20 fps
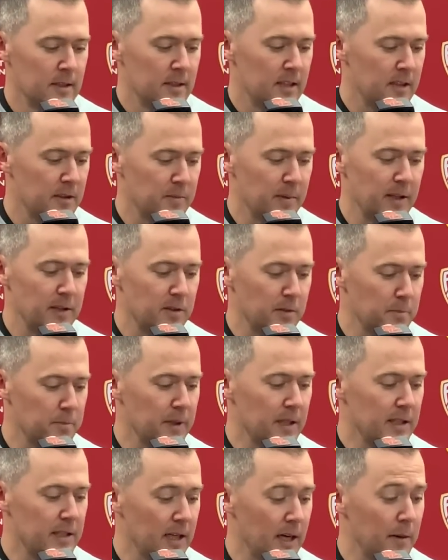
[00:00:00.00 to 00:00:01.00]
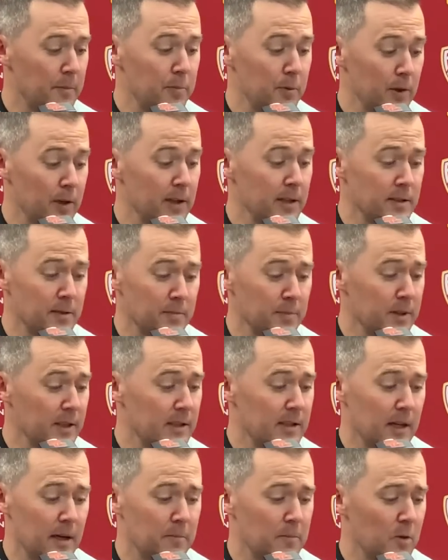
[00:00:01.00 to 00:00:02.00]
has made some big time plays and big
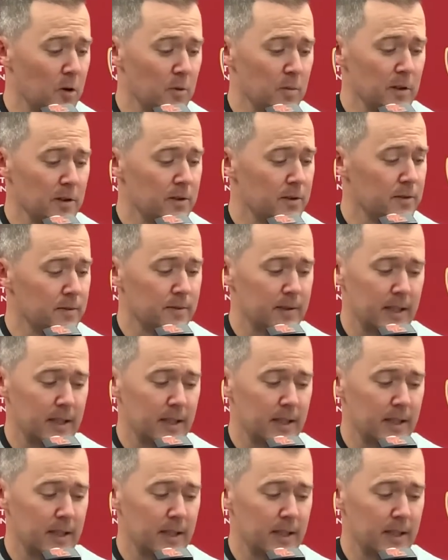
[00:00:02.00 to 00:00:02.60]
time moments,